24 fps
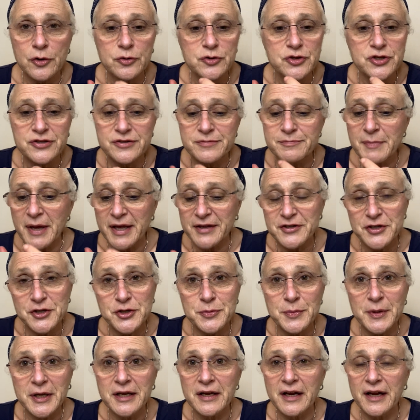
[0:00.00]
Just message
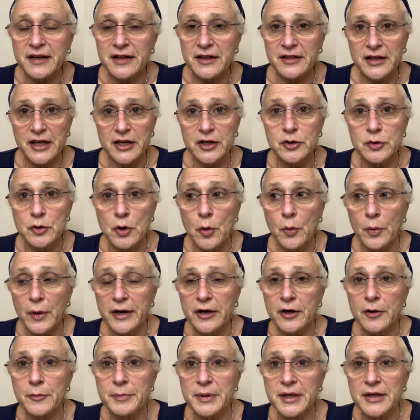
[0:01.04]
me and I can let you know when I'll
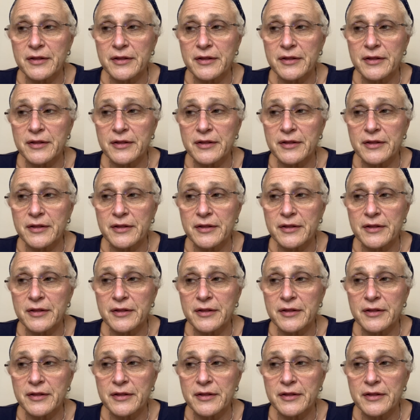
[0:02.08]
be